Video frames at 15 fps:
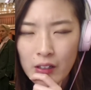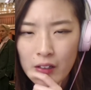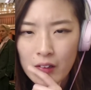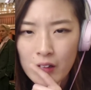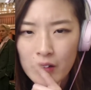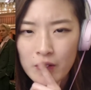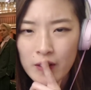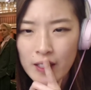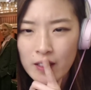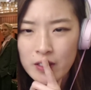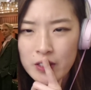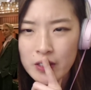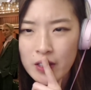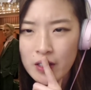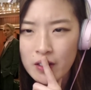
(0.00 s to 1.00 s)
Where'd you
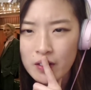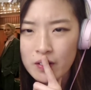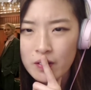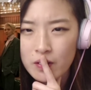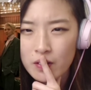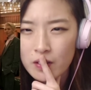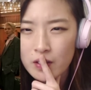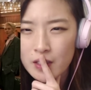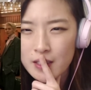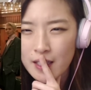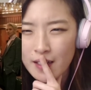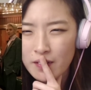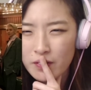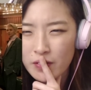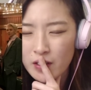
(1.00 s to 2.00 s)
go? Is
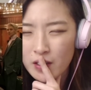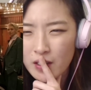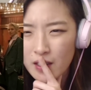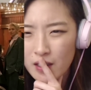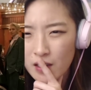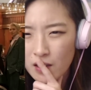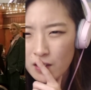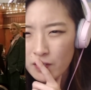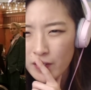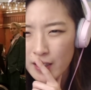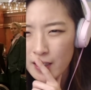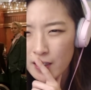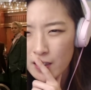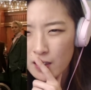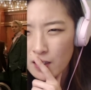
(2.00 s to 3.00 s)
that Vernon right
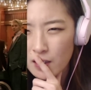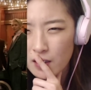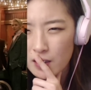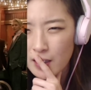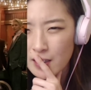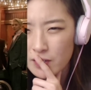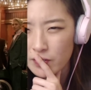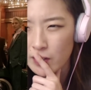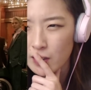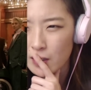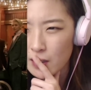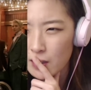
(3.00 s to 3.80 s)
here? That's Vernon.